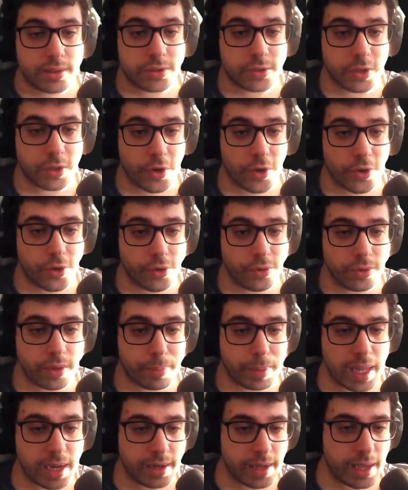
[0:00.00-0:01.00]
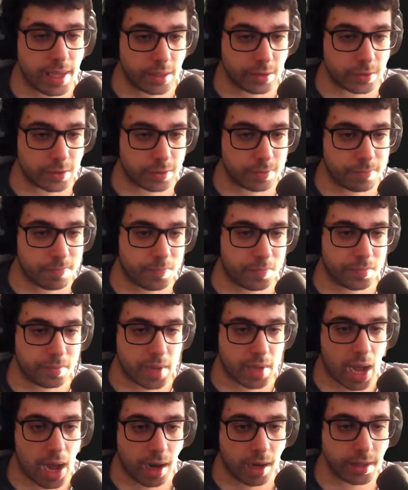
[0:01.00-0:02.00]
So, the plan is,
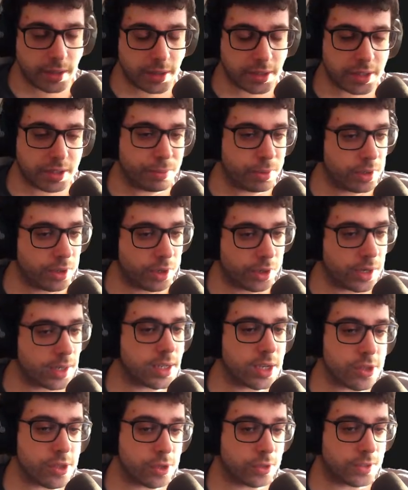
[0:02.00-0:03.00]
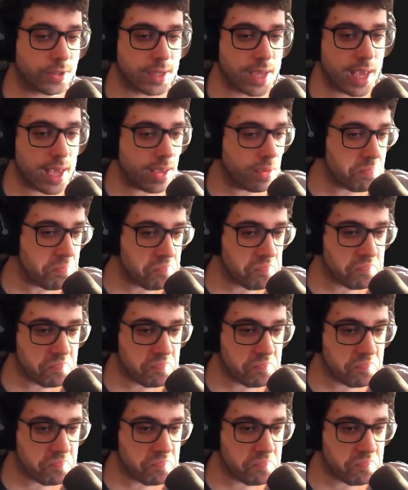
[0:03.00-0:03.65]
art, we're not going to touch it today.